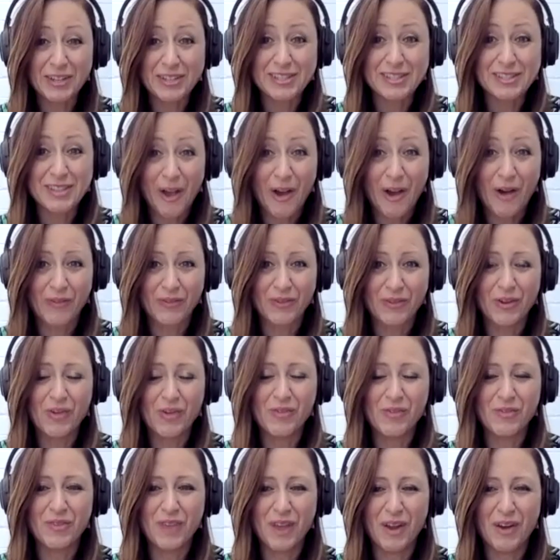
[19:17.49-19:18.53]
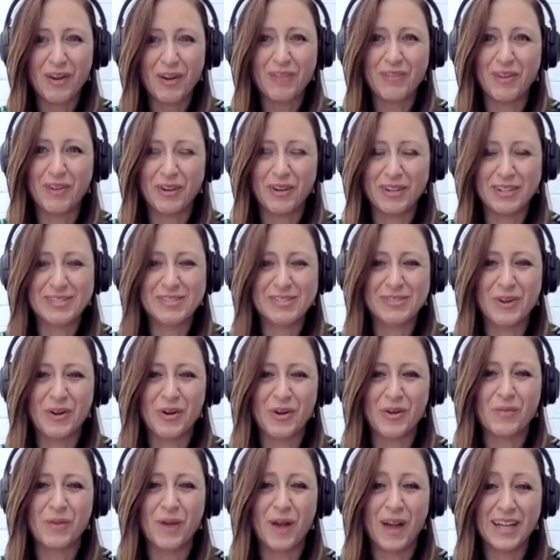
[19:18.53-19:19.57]
yourself. You're very, very
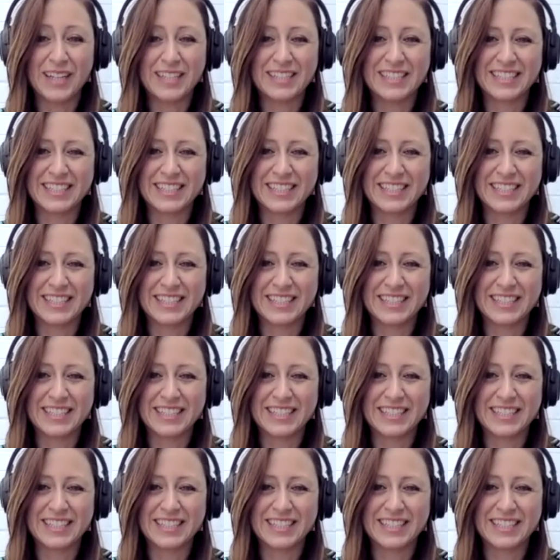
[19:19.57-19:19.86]
strong-minded